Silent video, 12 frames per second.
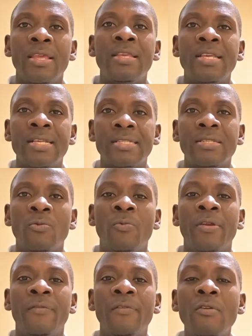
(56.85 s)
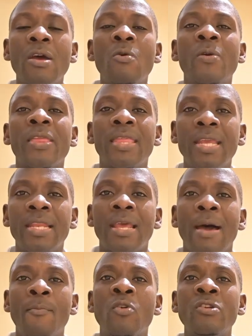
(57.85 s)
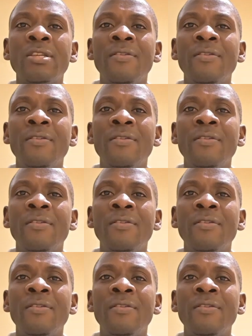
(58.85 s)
Yes, if you are within, I'm going to